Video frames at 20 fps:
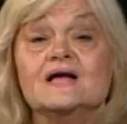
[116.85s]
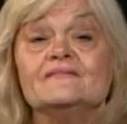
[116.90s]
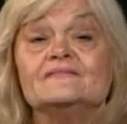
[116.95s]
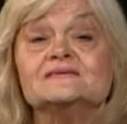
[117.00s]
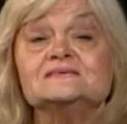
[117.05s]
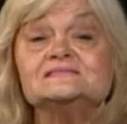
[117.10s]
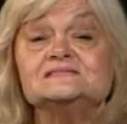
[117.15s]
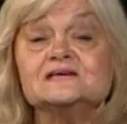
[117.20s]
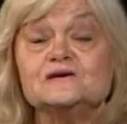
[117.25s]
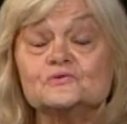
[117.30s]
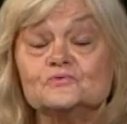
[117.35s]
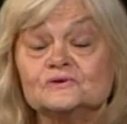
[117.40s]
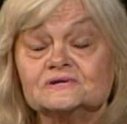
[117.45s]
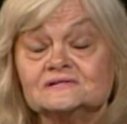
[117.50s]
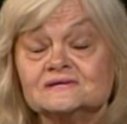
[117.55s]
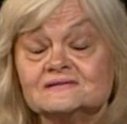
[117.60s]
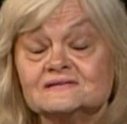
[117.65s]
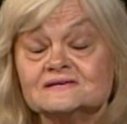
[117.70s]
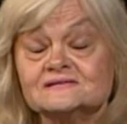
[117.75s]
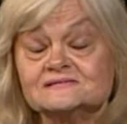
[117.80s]
The sequel
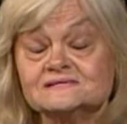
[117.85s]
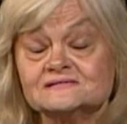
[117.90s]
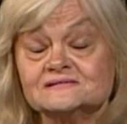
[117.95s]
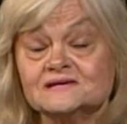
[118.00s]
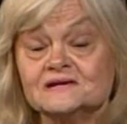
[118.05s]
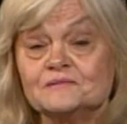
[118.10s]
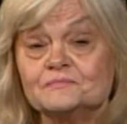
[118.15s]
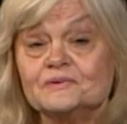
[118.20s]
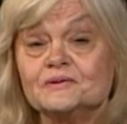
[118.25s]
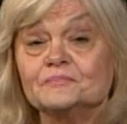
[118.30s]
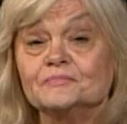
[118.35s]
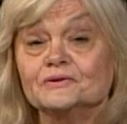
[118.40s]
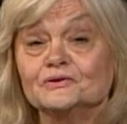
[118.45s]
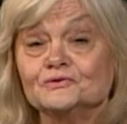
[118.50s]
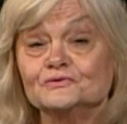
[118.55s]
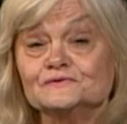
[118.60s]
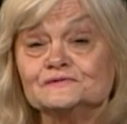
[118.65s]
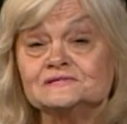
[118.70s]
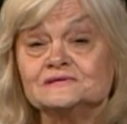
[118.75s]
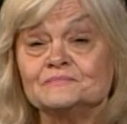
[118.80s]
to this is going to be
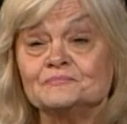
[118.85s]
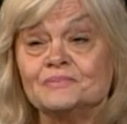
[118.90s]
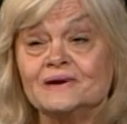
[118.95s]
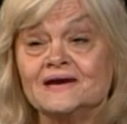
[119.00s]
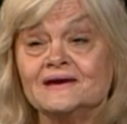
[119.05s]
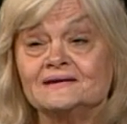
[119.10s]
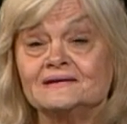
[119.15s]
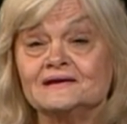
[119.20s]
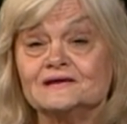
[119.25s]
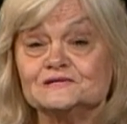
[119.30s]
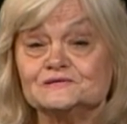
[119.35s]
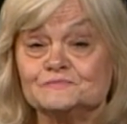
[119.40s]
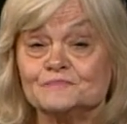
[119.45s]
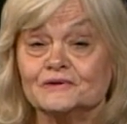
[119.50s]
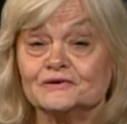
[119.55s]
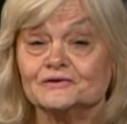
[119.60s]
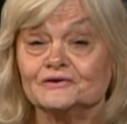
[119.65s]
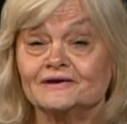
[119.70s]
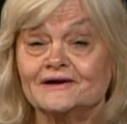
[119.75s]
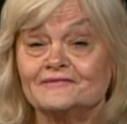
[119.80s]
Balloons and Band-Aids,
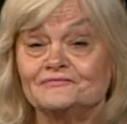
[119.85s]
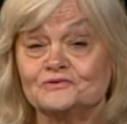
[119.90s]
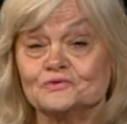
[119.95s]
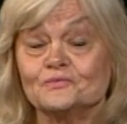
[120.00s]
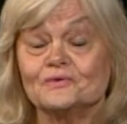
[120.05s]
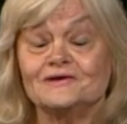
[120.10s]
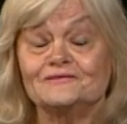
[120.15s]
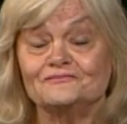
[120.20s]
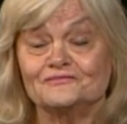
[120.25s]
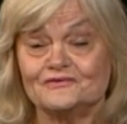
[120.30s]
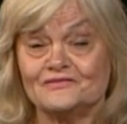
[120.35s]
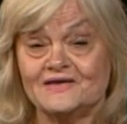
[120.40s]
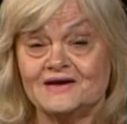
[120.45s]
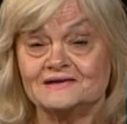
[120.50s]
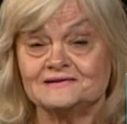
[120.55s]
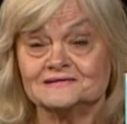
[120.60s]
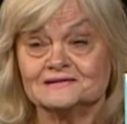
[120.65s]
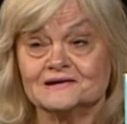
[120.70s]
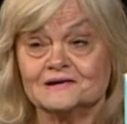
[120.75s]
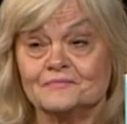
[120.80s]
but you'll have to wait for
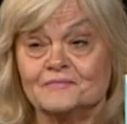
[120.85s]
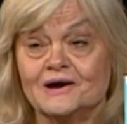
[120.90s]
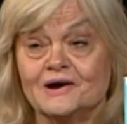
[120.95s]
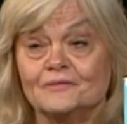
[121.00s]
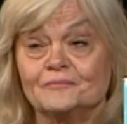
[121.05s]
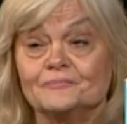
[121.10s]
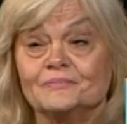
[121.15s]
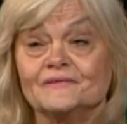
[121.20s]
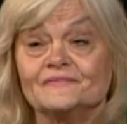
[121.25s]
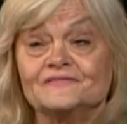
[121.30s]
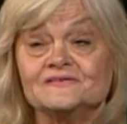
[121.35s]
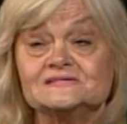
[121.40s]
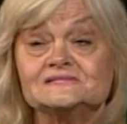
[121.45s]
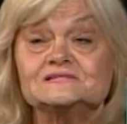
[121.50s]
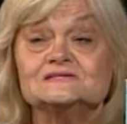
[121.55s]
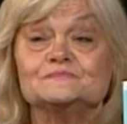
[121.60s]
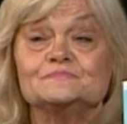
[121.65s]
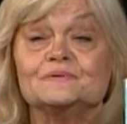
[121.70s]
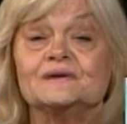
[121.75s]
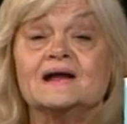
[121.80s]
that to come out. But
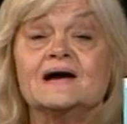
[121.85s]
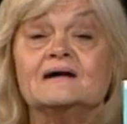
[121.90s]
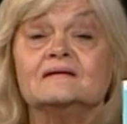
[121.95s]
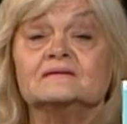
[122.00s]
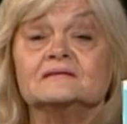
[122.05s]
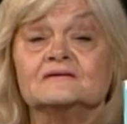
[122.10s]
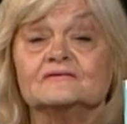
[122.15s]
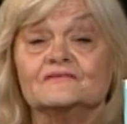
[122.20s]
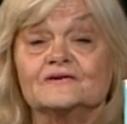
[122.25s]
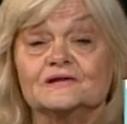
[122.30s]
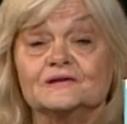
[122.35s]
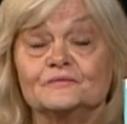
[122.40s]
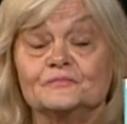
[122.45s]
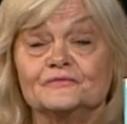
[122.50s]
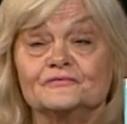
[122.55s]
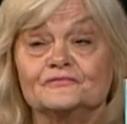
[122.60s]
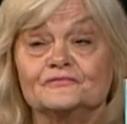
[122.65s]
this has been out and available